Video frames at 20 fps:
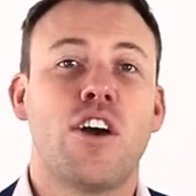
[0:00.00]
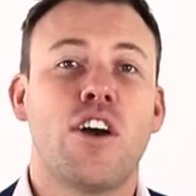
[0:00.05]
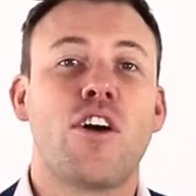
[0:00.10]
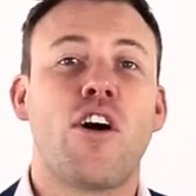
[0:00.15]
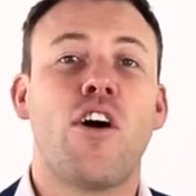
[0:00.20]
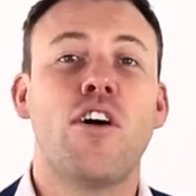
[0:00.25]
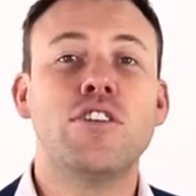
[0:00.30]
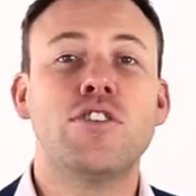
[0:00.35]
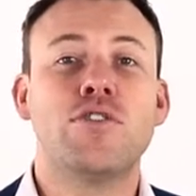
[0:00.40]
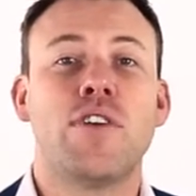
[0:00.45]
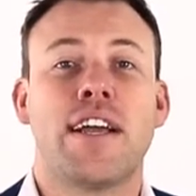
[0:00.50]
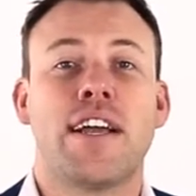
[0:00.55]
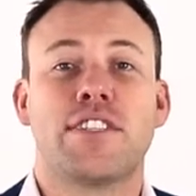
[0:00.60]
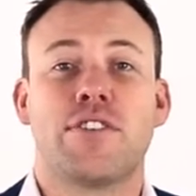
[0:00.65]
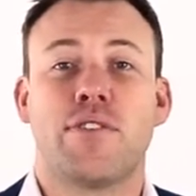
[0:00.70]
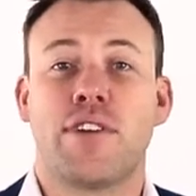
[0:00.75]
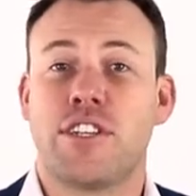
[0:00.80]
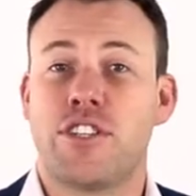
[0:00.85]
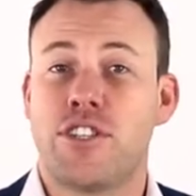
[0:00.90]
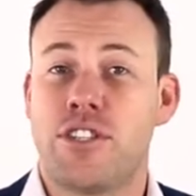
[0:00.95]
Contracts
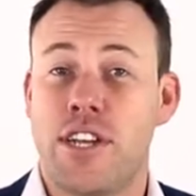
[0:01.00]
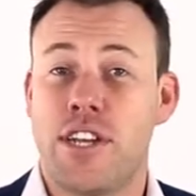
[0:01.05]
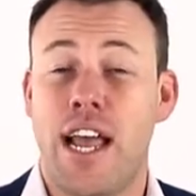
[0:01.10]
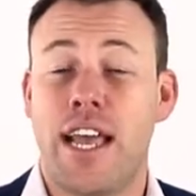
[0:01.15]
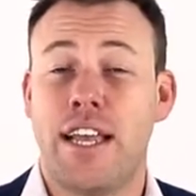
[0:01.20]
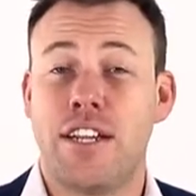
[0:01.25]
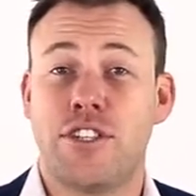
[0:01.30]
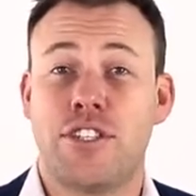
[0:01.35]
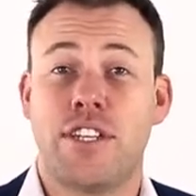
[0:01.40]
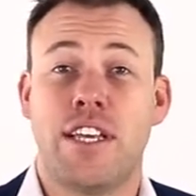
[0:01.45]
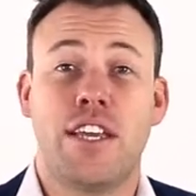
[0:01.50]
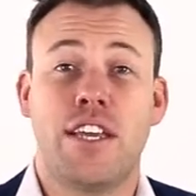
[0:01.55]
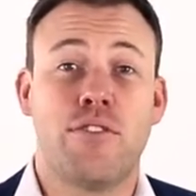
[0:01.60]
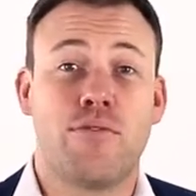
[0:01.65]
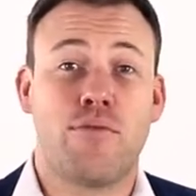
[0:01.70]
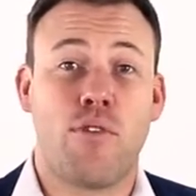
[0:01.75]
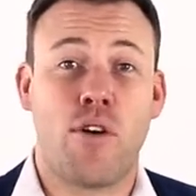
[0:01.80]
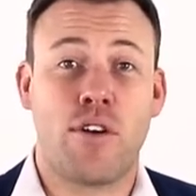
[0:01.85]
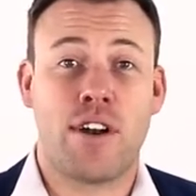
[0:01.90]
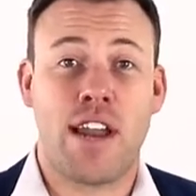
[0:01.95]
are exchanged in
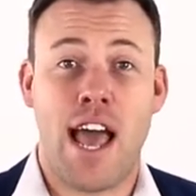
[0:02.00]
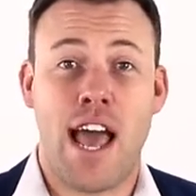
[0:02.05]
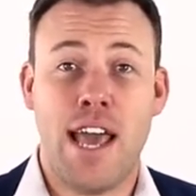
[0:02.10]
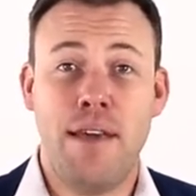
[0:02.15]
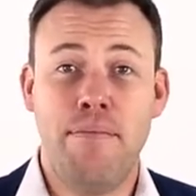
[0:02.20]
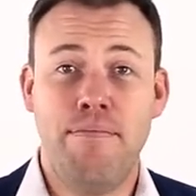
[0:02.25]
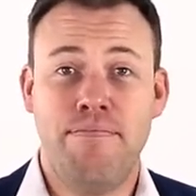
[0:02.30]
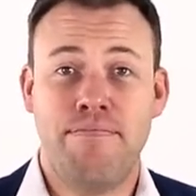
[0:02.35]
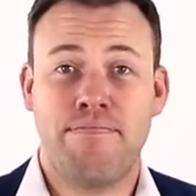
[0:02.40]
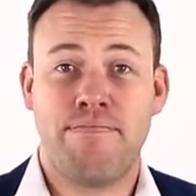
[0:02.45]
wrong name.